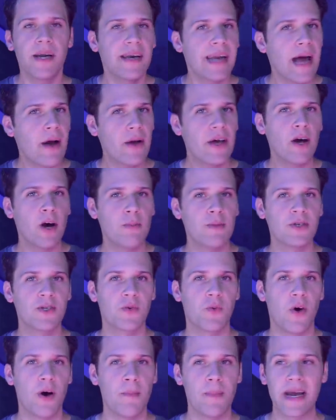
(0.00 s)
now I
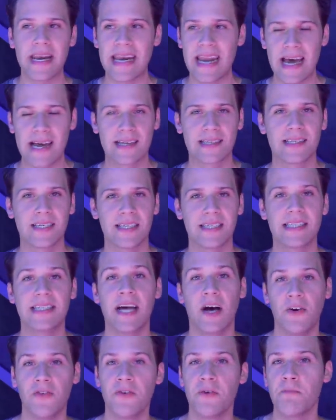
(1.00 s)
almost want my next
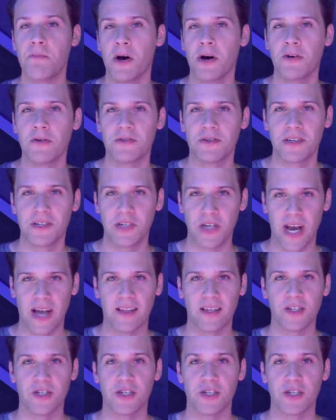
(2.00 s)
self-imposed challenge